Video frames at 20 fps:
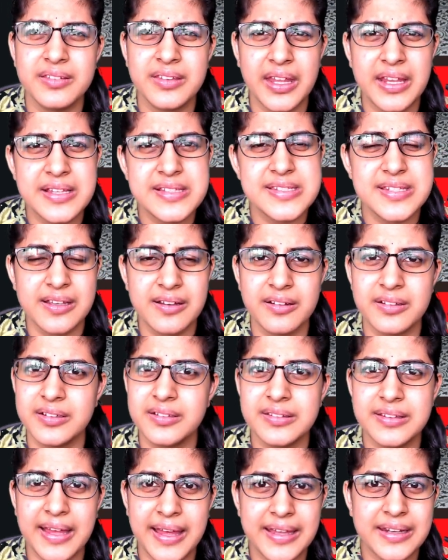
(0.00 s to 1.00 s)
things here
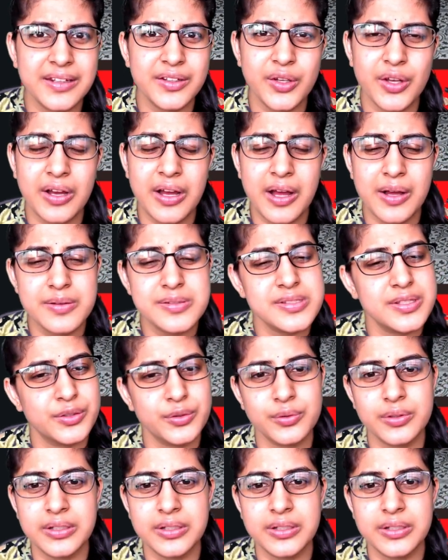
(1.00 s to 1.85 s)
and there in your house that you